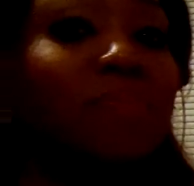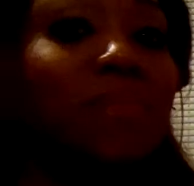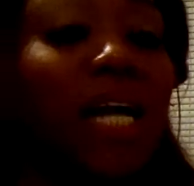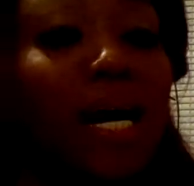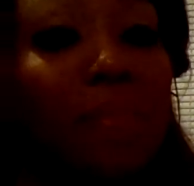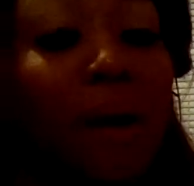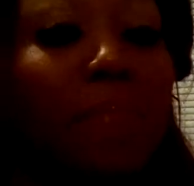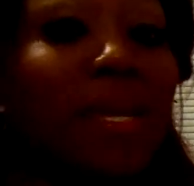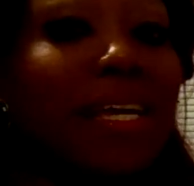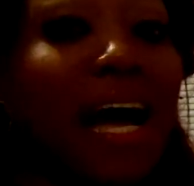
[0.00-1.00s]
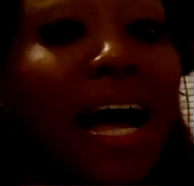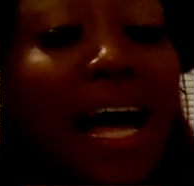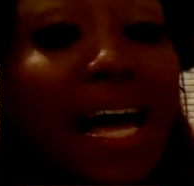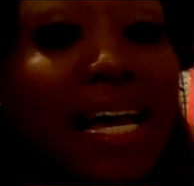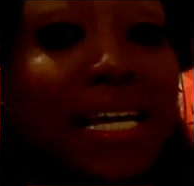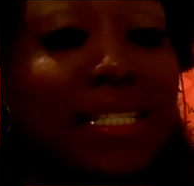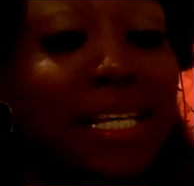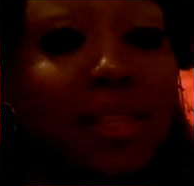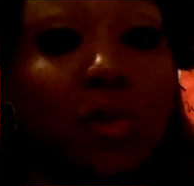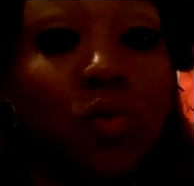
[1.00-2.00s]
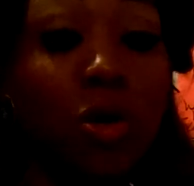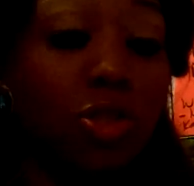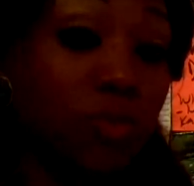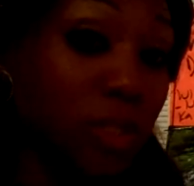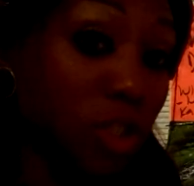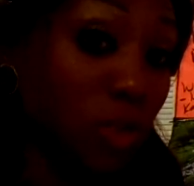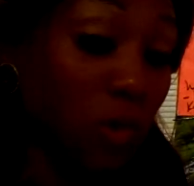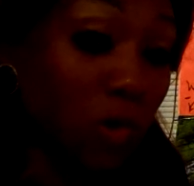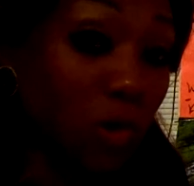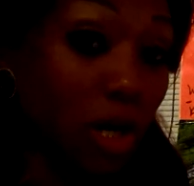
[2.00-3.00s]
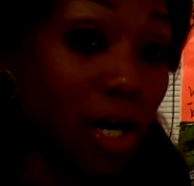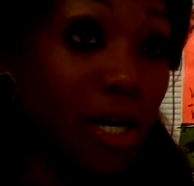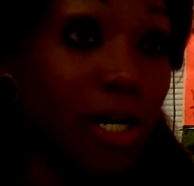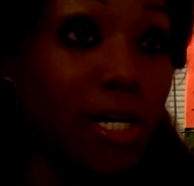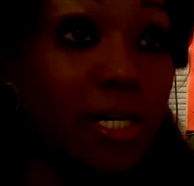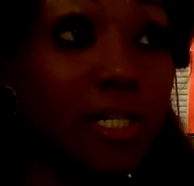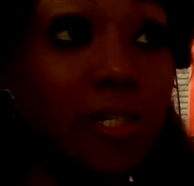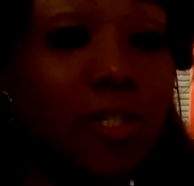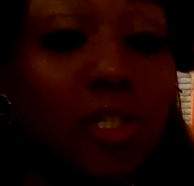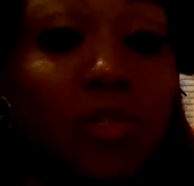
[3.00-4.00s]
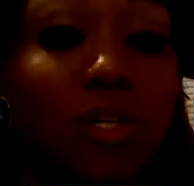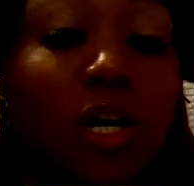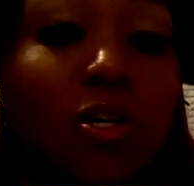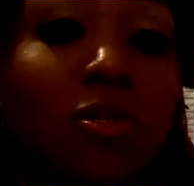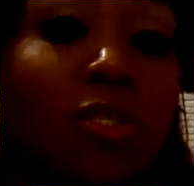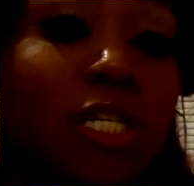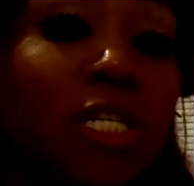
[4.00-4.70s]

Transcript: I meet guys at the grocery stores, what